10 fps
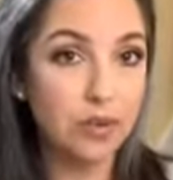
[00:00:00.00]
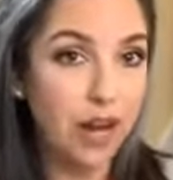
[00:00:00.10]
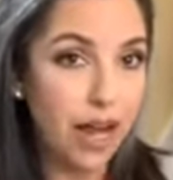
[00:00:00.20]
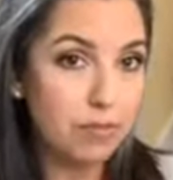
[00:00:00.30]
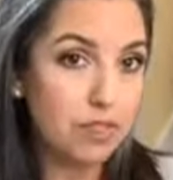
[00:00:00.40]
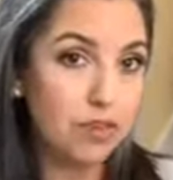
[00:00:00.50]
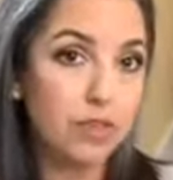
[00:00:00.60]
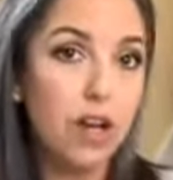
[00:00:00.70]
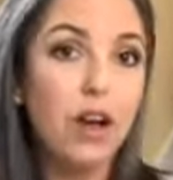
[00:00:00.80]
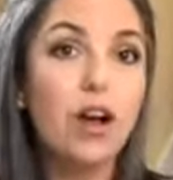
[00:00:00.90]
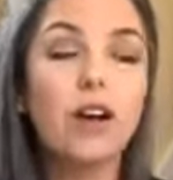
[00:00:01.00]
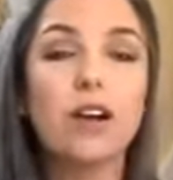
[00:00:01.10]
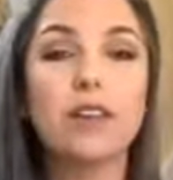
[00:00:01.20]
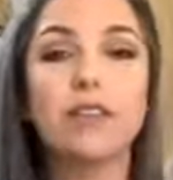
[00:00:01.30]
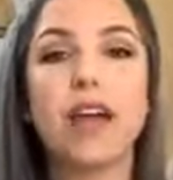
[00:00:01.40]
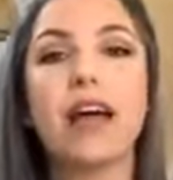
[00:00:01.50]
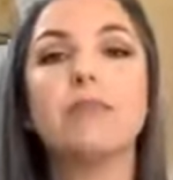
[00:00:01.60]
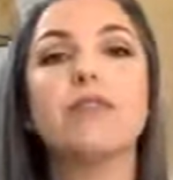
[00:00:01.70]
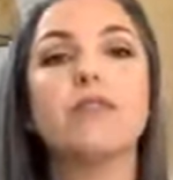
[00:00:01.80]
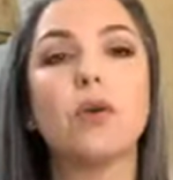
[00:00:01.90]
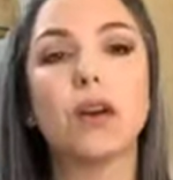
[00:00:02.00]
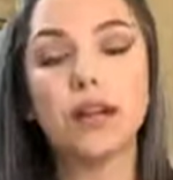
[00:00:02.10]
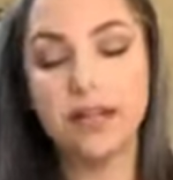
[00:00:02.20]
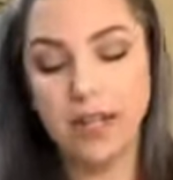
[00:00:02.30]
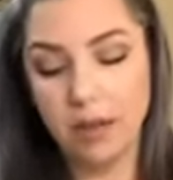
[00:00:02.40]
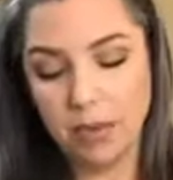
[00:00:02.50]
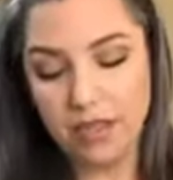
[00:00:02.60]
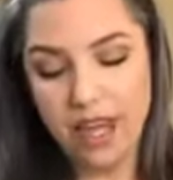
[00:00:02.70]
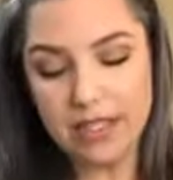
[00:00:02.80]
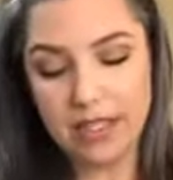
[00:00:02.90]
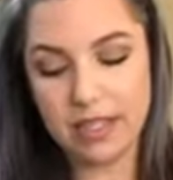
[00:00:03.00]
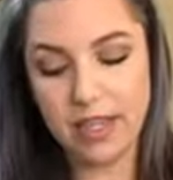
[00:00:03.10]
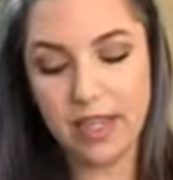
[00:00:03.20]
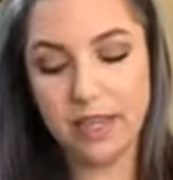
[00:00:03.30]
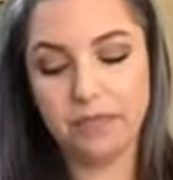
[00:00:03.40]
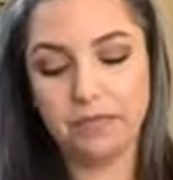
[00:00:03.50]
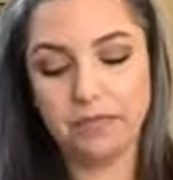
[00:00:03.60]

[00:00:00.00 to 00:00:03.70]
Perhaps you've heard of that before, but that's the